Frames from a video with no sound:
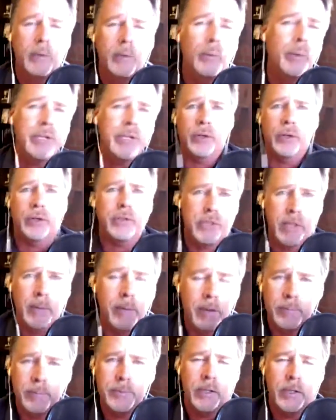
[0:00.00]
and we took
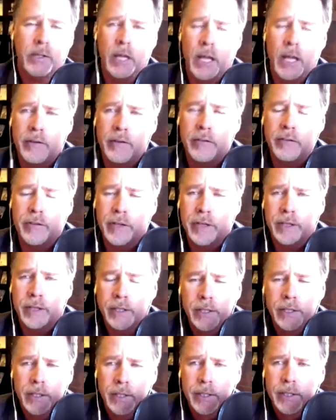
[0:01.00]
some of them to the live event.